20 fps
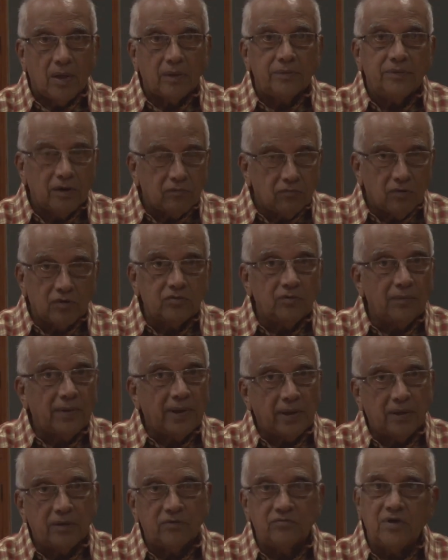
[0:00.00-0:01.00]
That was the
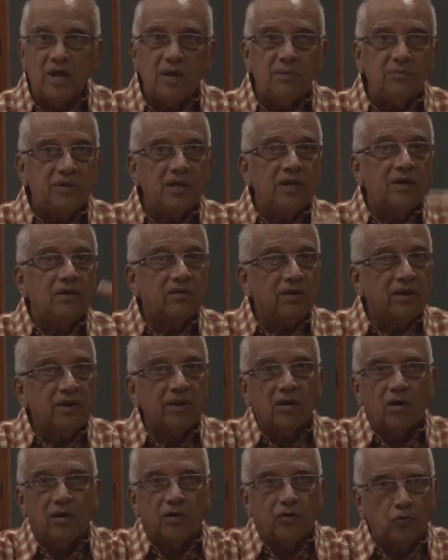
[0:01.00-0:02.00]
way. Same thing in
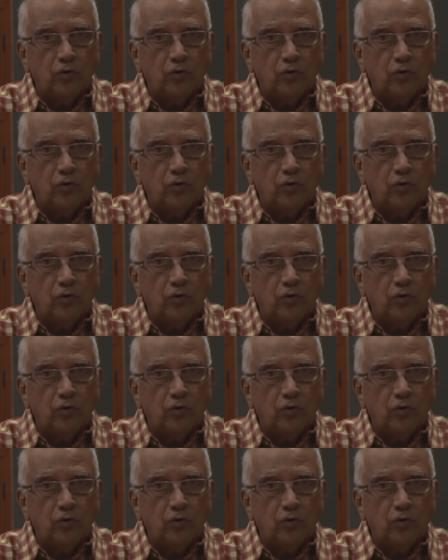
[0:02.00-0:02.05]
re-record.